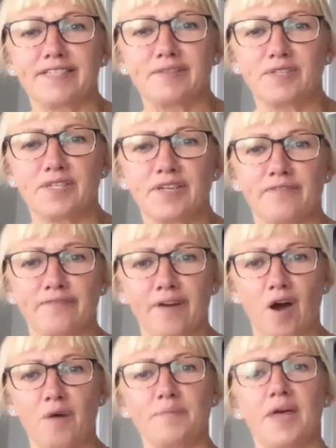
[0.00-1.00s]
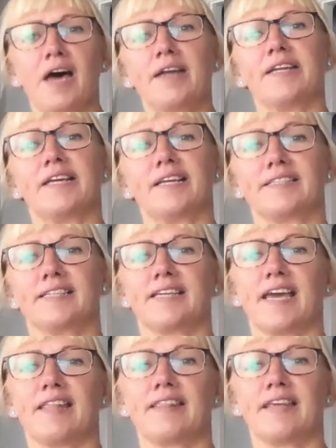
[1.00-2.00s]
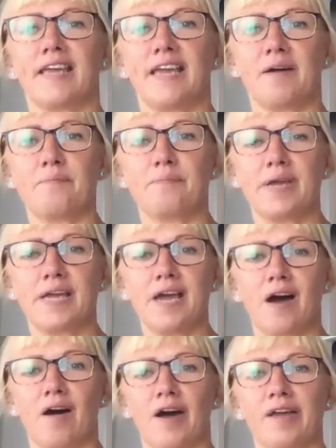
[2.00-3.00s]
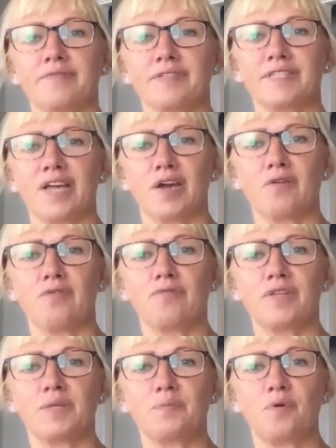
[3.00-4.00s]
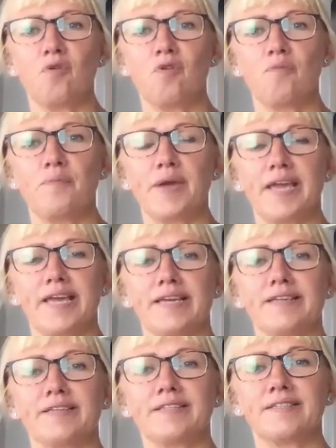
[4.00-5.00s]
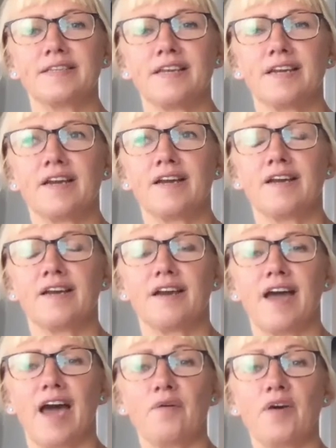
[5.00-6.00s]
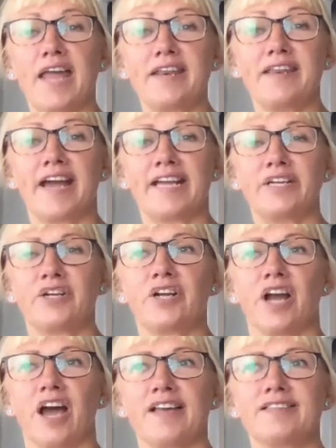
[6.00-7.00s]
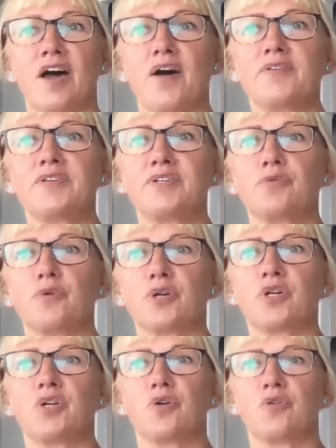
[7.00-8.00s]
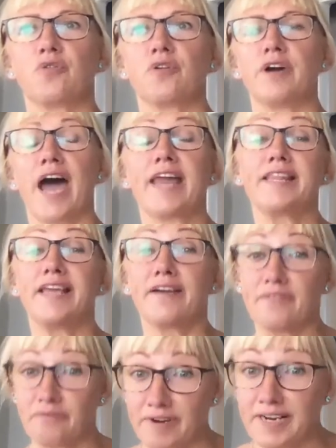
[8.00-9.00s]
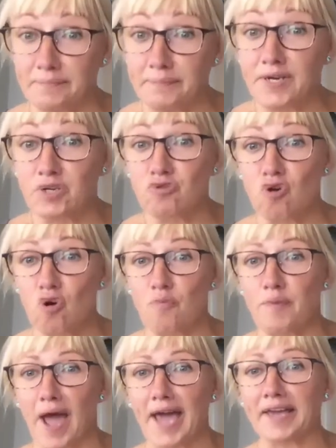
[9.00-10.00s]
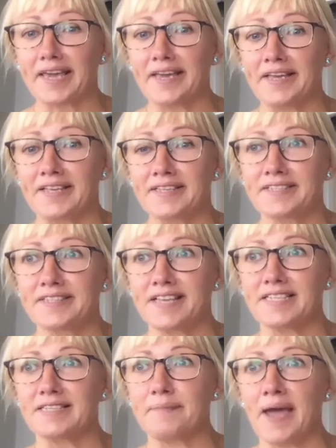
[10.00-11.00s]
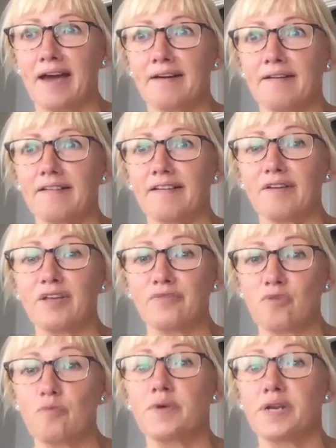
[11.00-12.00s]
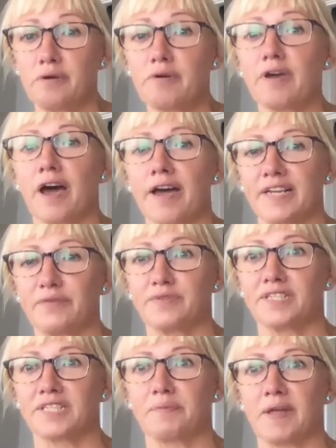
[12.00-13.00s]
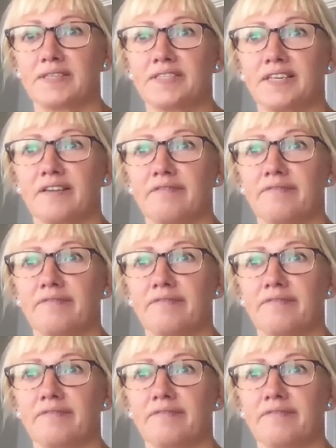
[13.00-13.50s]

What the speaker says: to farm the honey to get the beehives. So these poor bees, and nature, so I'm just not sure. And the other really big drawback is it's about, you thought manuka honey was expensive.